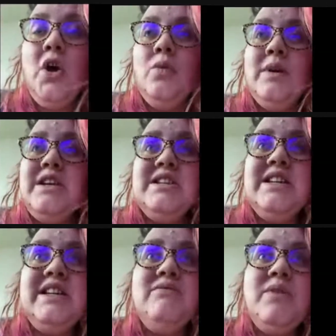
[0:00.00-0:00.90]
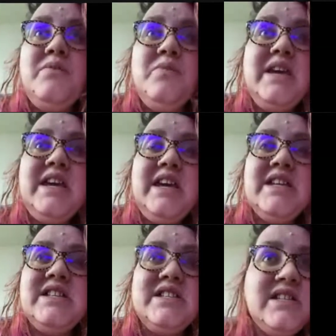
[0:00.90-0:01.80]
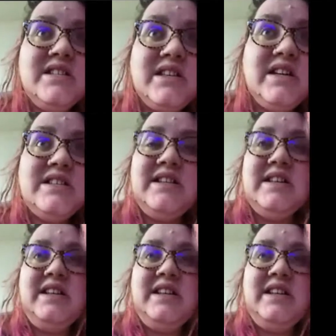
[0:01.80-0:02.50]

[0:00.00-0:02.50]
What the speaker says: When you did it with me, it's disgusting.